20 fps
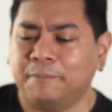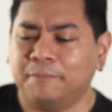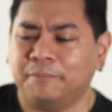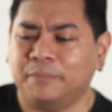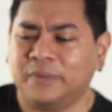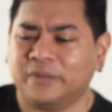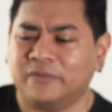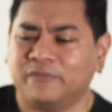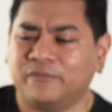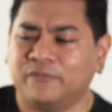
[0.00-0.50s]

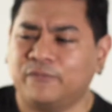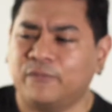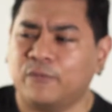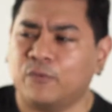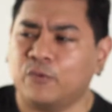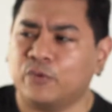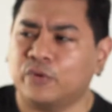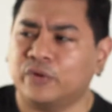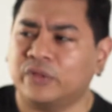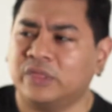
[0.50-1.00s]
But
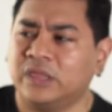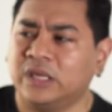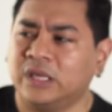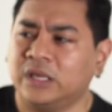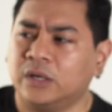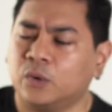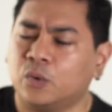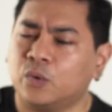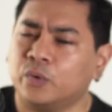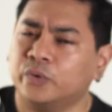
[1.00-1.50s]
for
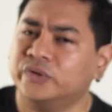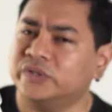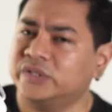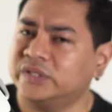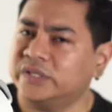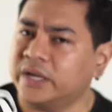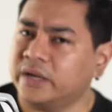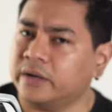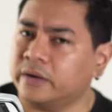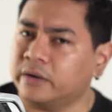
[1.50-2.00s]
the
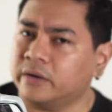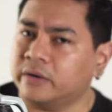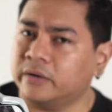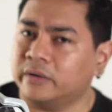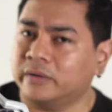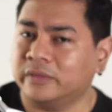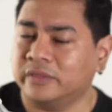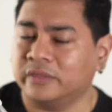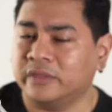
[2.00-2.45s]
Corsair,